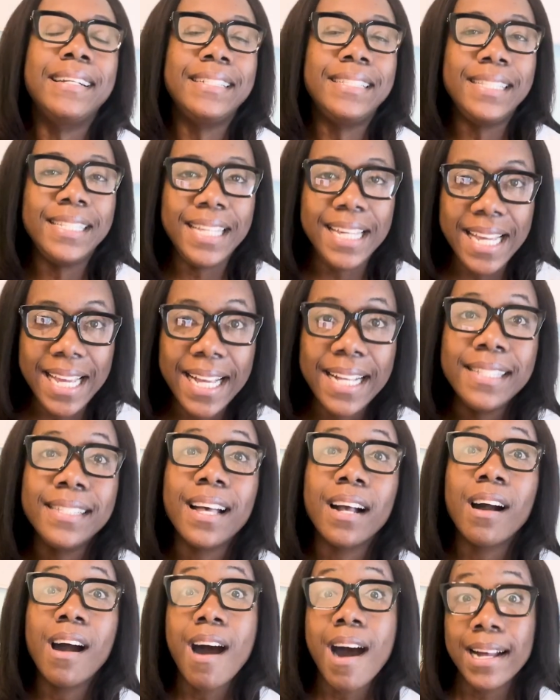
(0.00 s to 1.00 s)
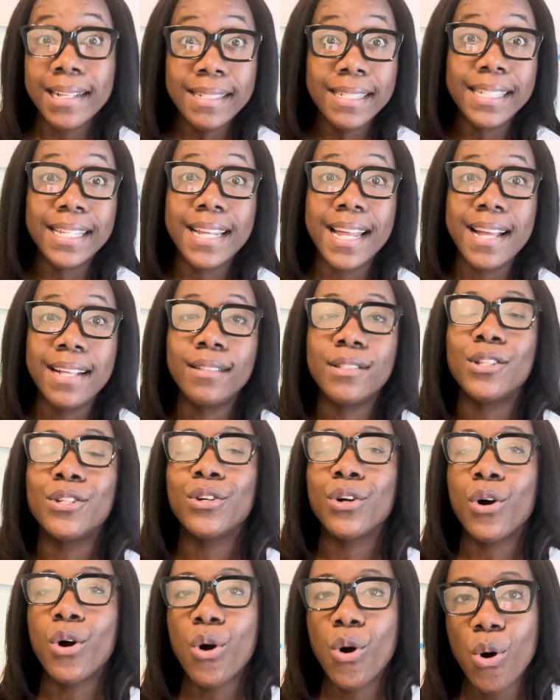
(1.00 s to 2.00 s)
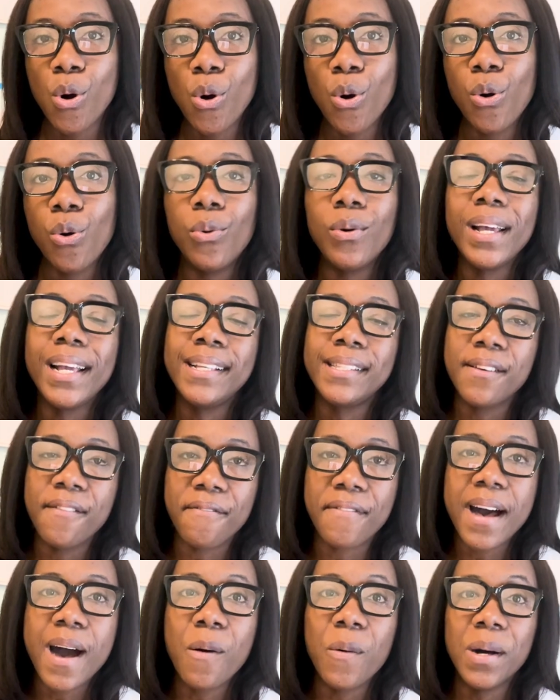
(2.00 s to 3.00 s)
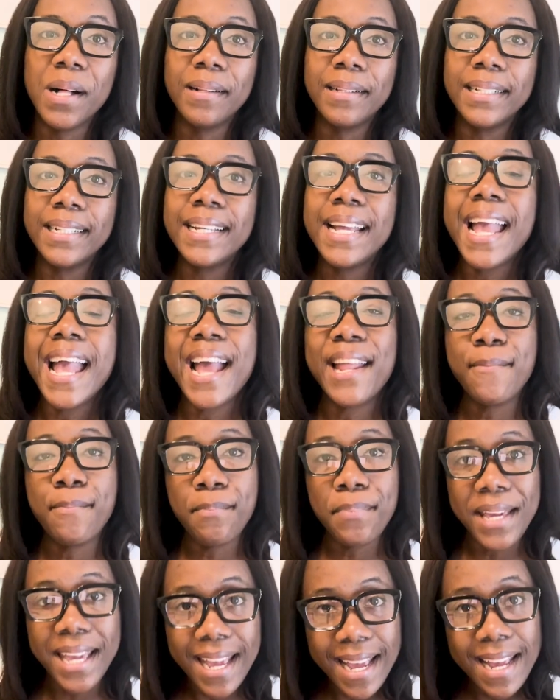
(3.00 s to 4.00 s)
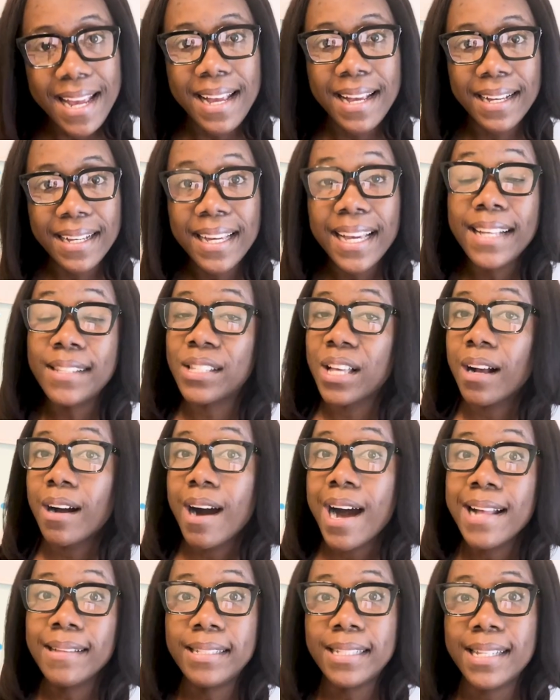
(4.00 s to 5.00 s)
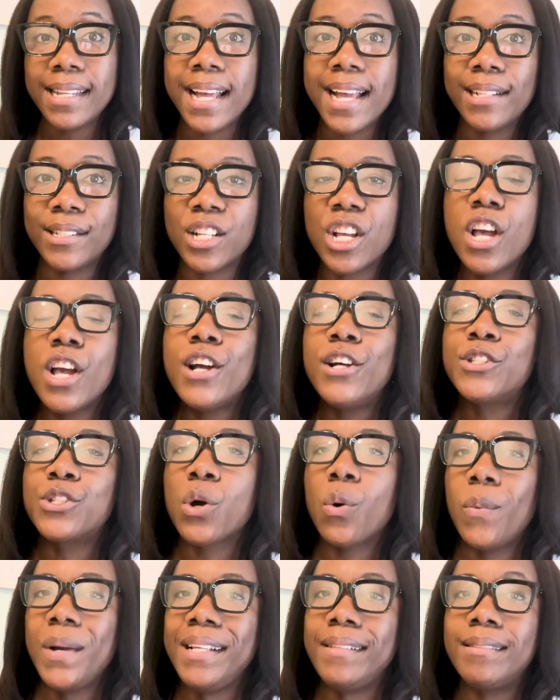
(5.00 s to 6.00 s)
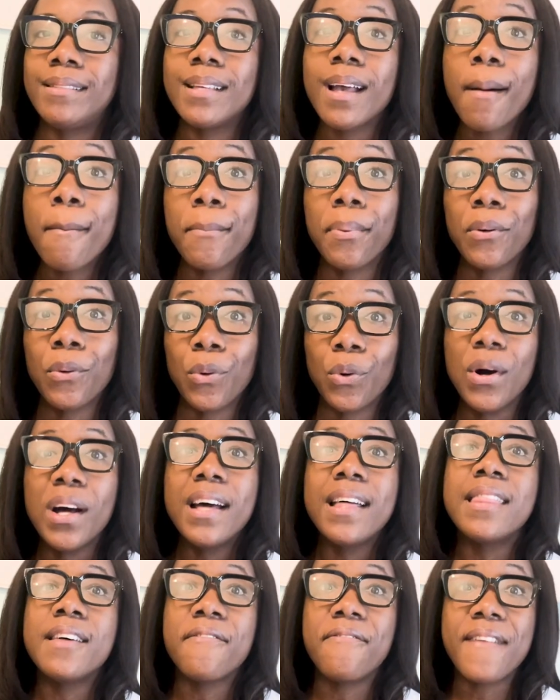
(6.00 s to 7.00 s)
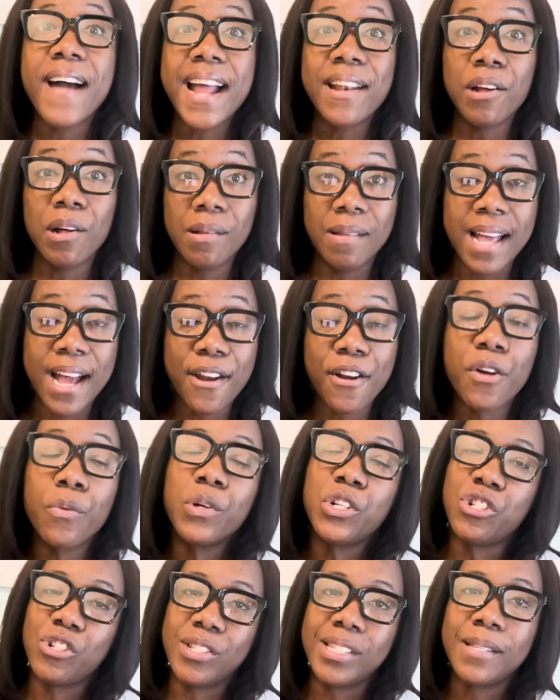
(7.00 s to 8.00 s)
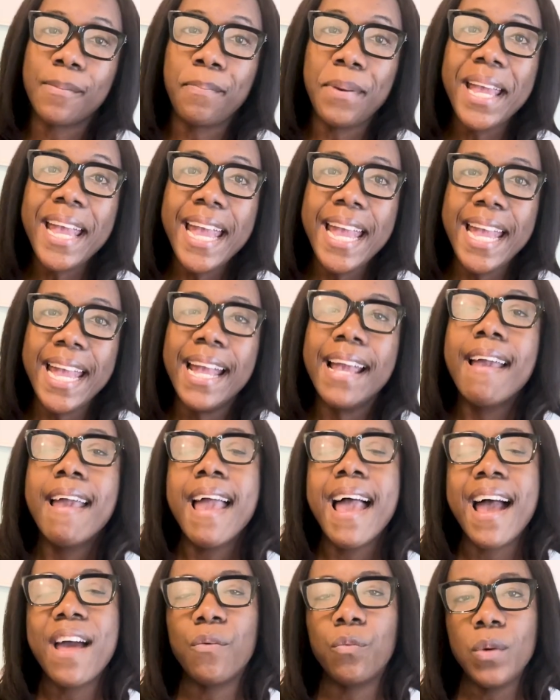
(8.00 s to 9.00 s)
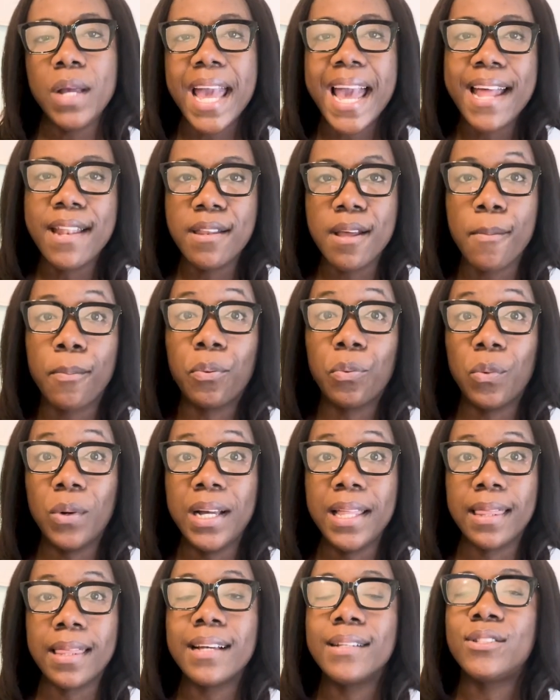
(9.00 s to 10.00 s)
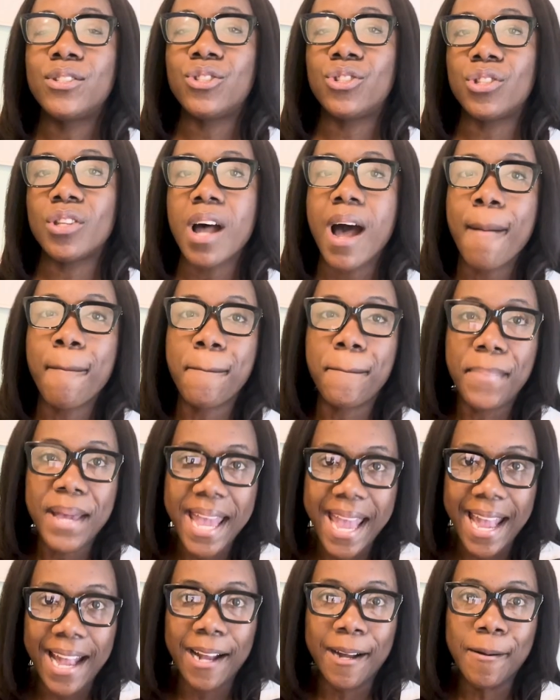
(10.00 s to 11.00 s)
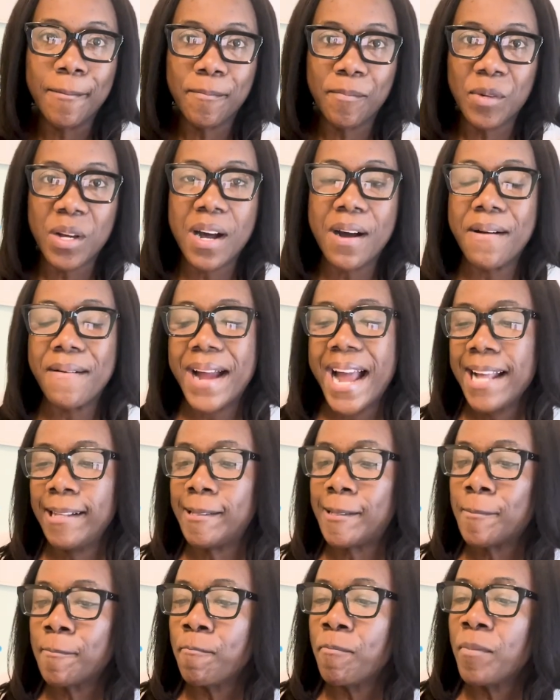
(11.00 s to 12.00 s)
T is a consonant, O is a vowel, and P is a consonant. So we double the final letter, which is the P, and we end up with stopping. All right.